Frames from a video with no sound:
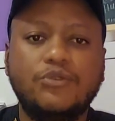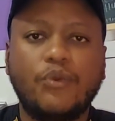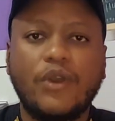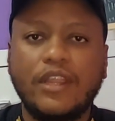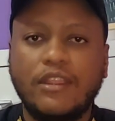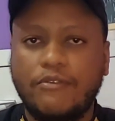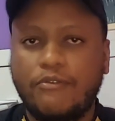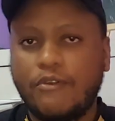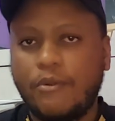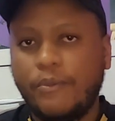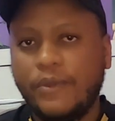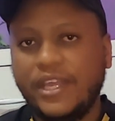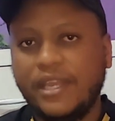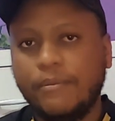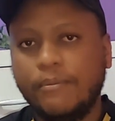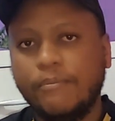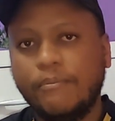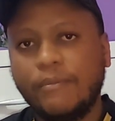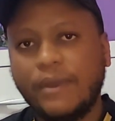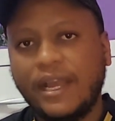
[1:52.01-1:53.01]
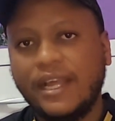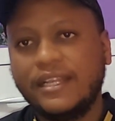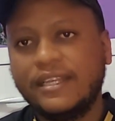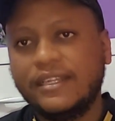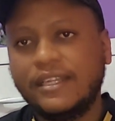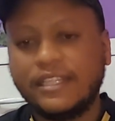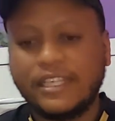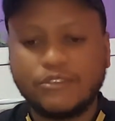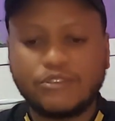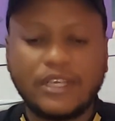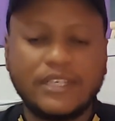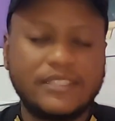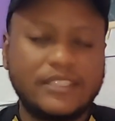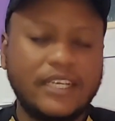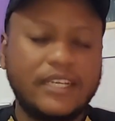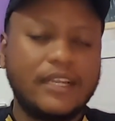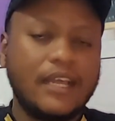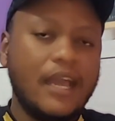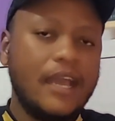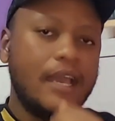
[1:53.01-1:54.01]
worth from him, and that's why I
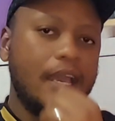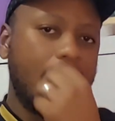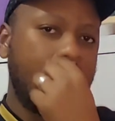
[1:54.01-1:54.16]
said,